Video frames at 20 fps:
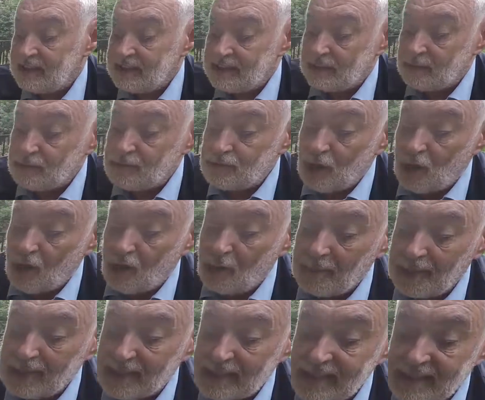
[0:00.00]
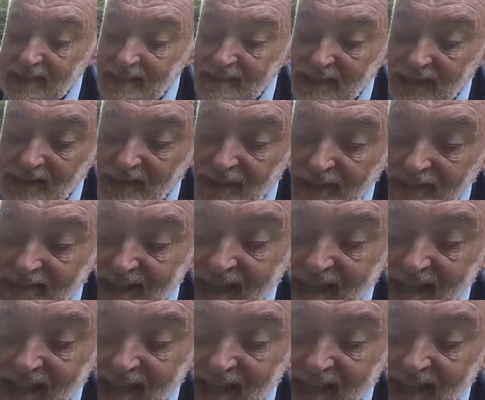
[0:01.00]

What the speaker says: Now normally there is